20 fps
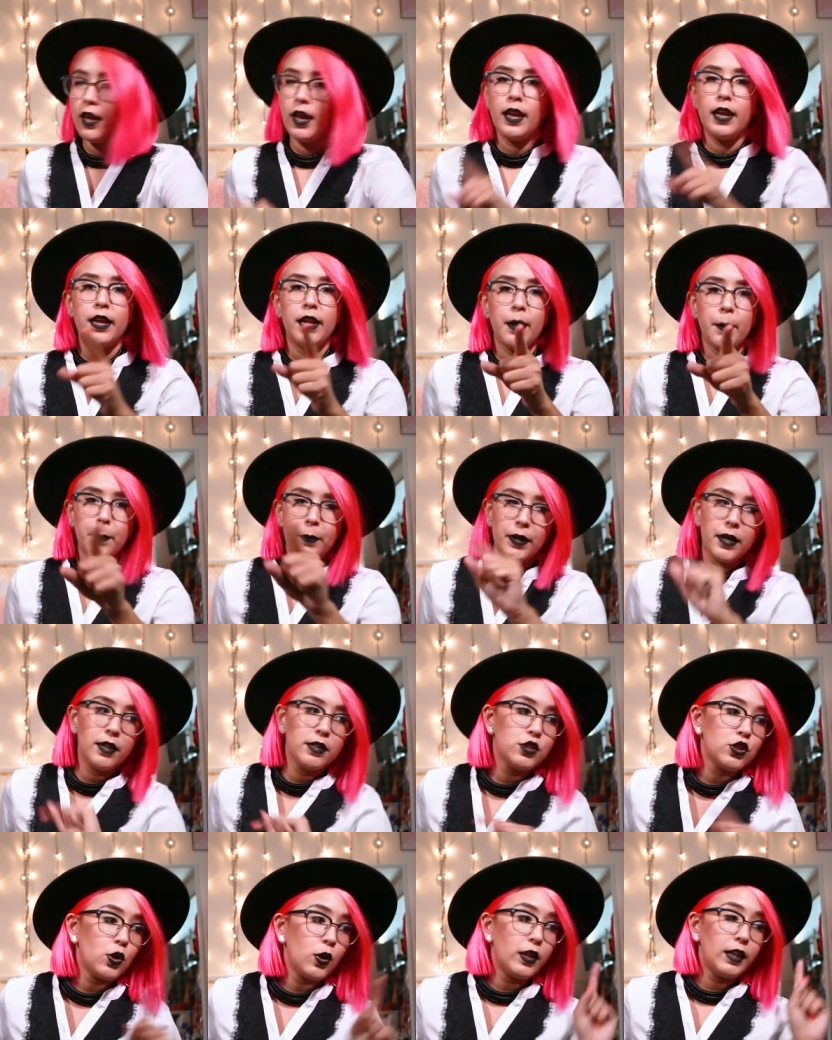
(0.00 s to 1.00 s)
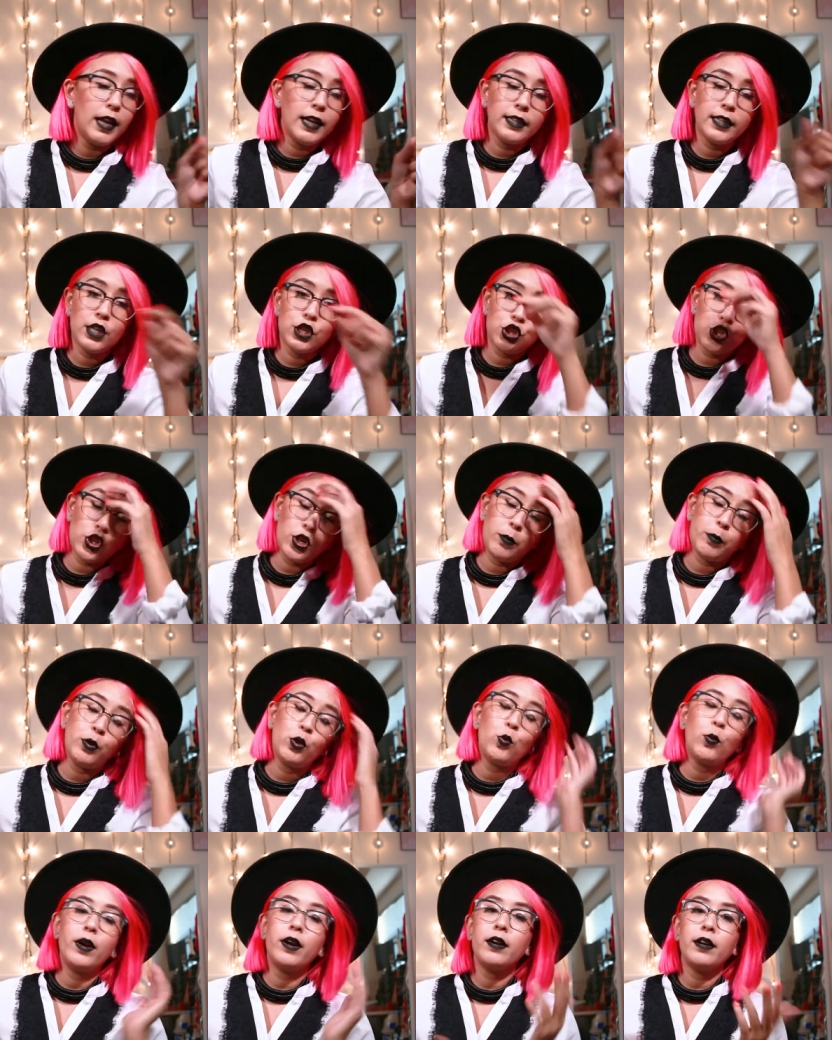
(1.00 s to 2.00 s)
Yep. So I like that shirt. I'm going
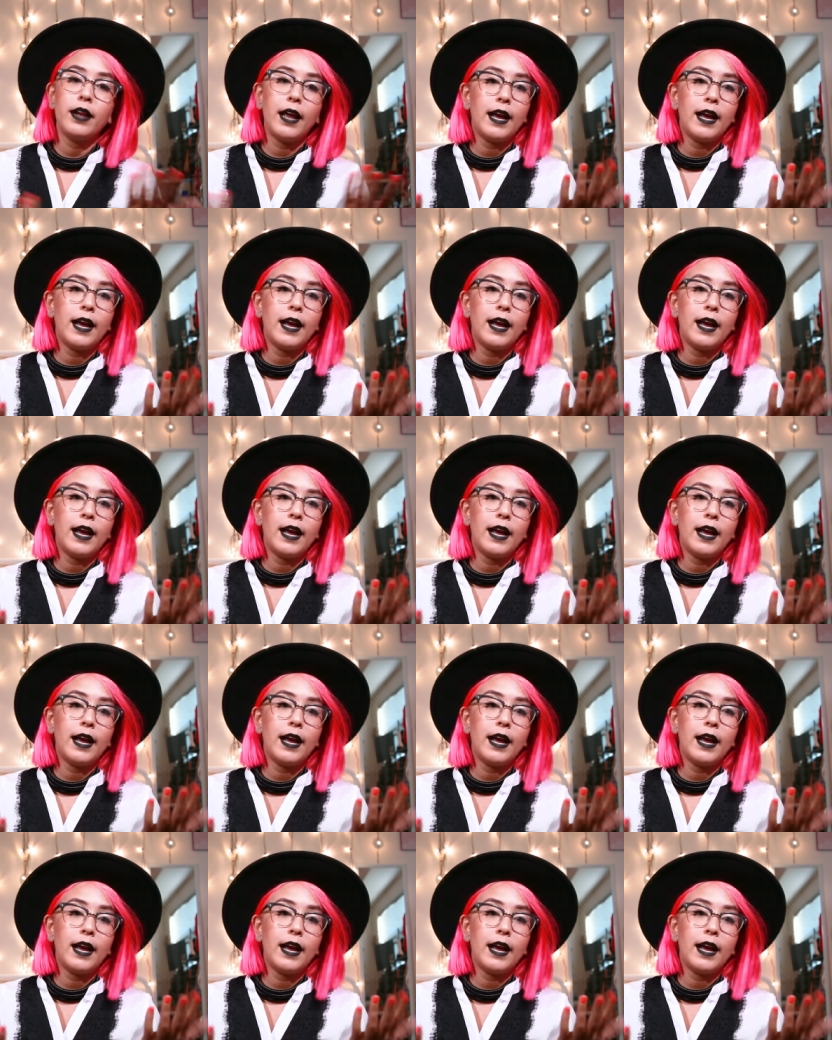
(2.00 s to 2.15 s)
to wear it